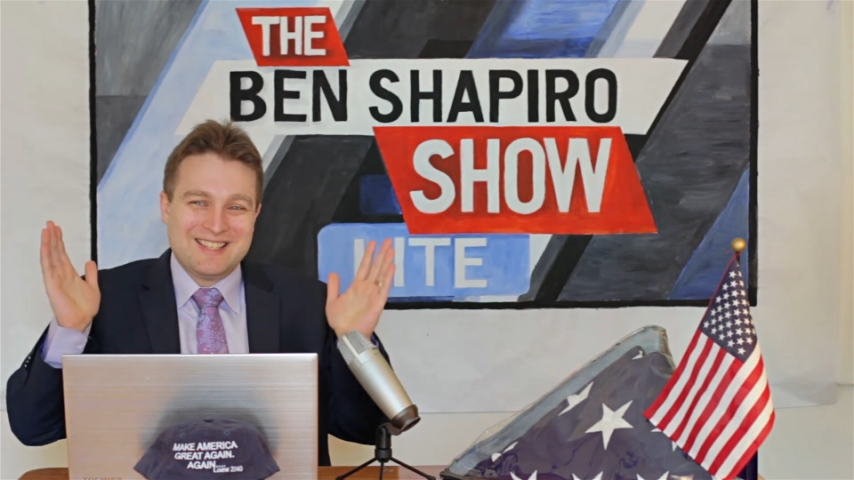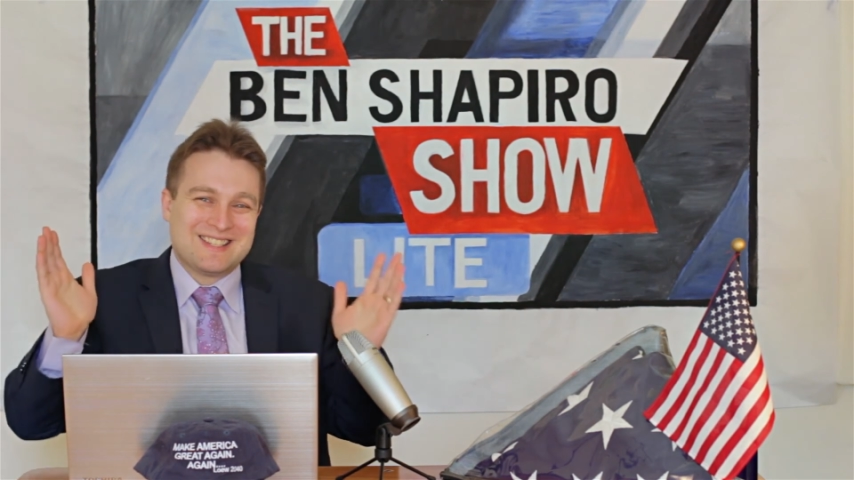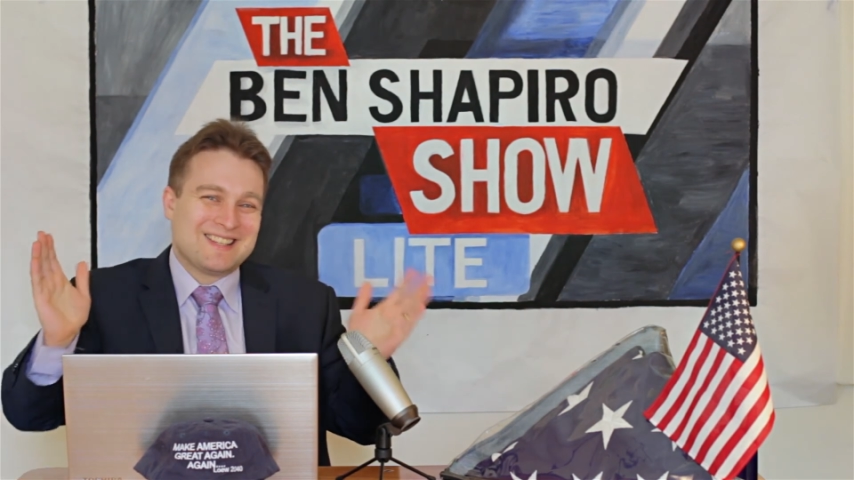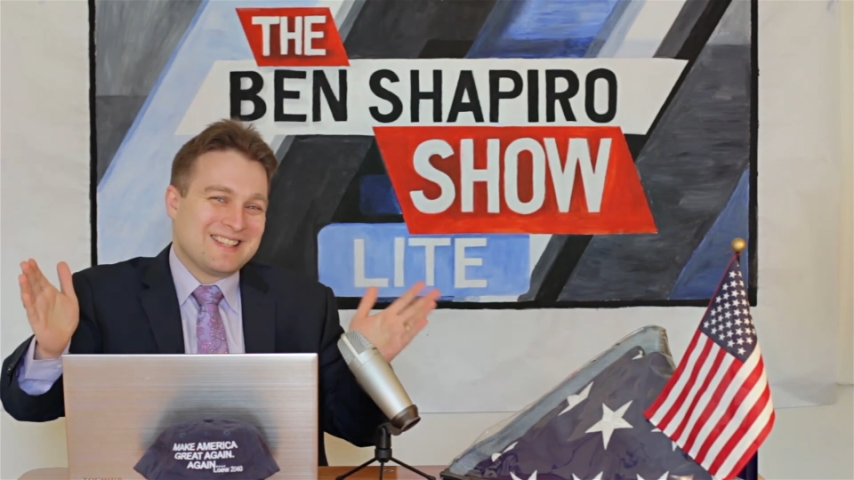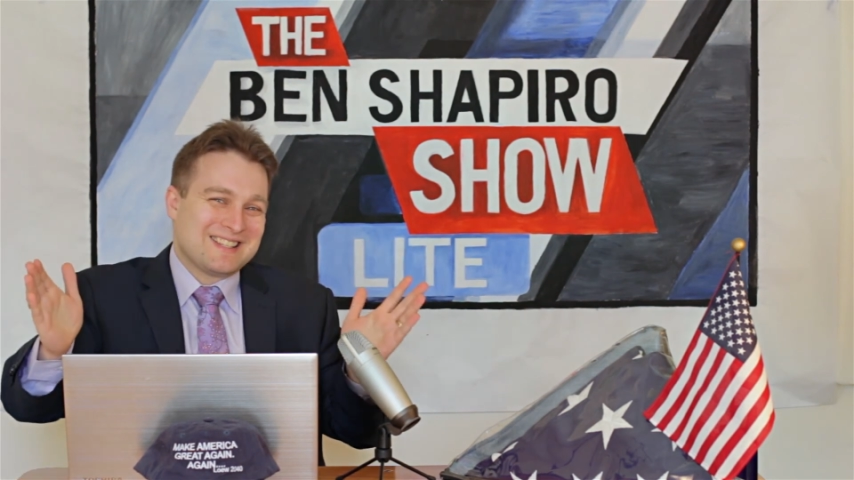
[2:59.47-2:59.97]

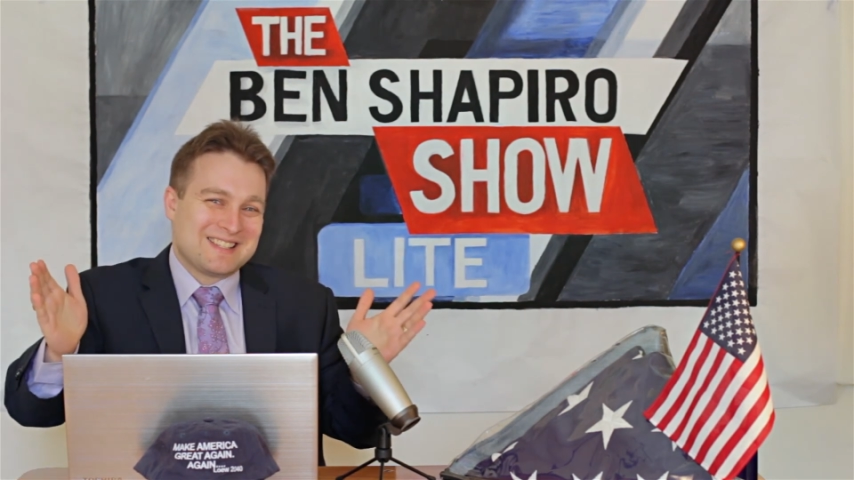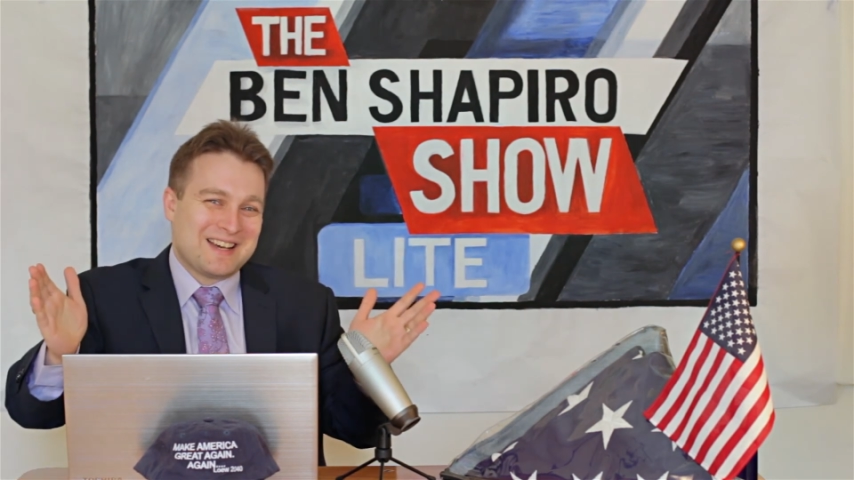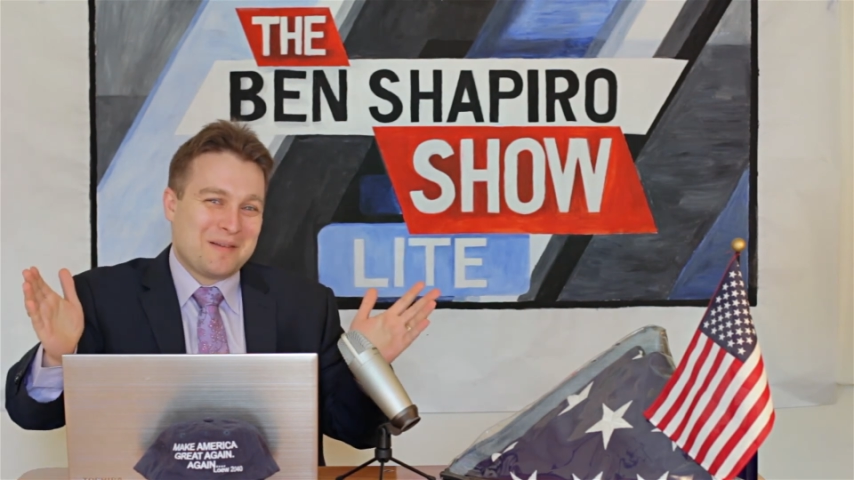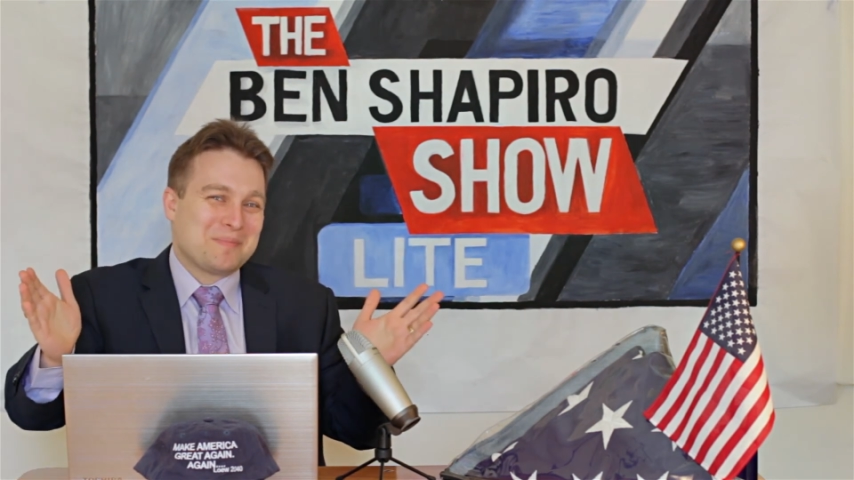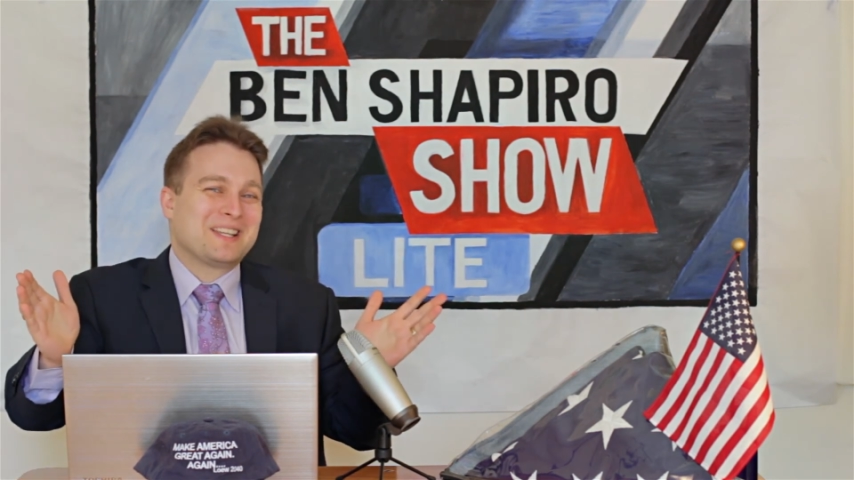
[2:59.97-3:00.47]
to this
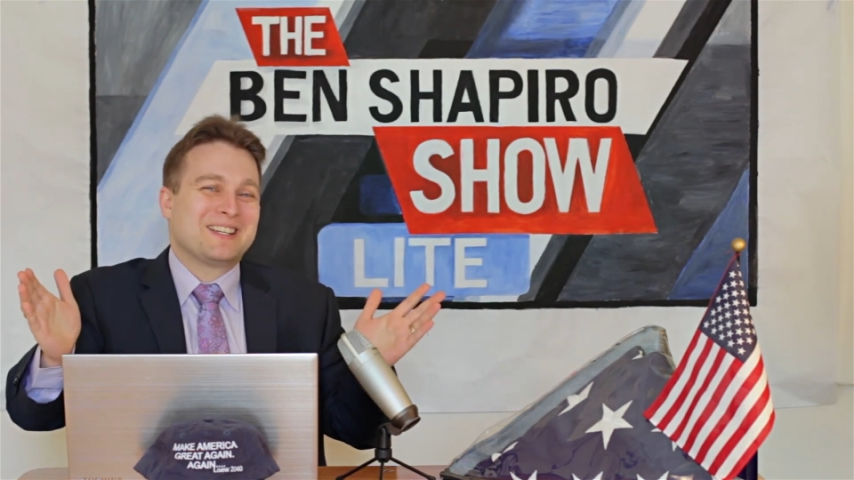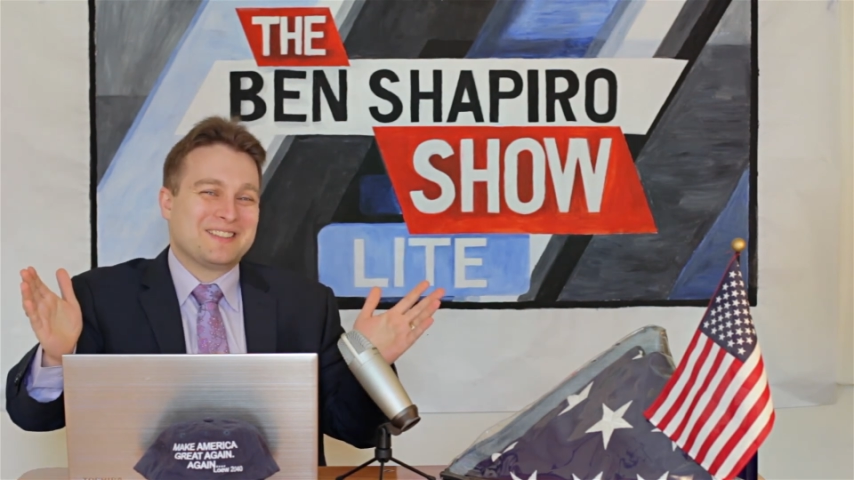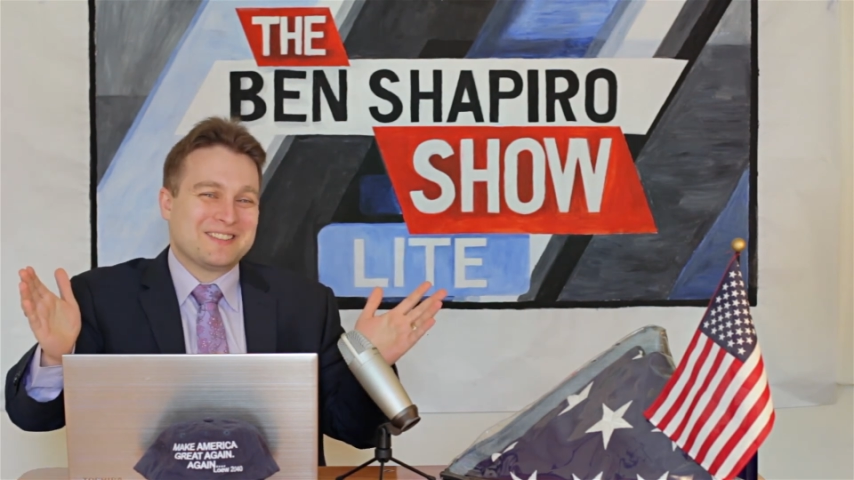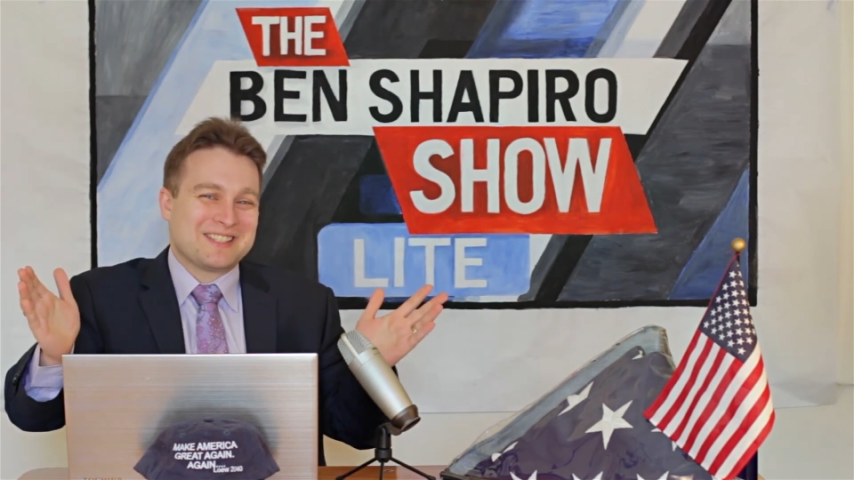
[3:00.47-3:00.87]
political